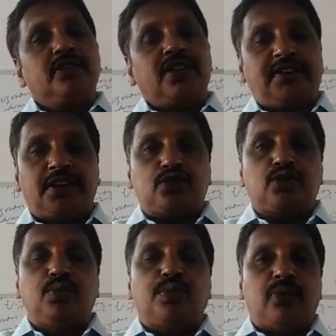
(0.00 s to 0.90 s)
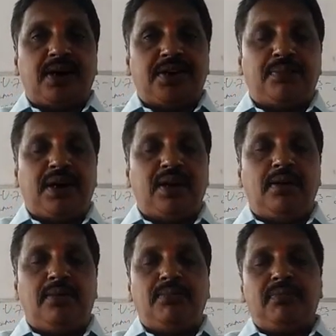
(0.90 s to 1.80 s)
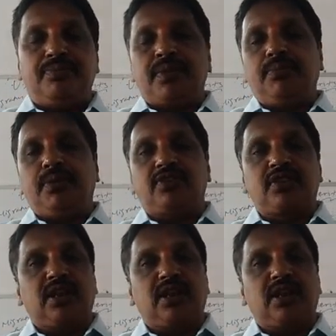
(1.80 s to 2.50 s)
Centers to provide the best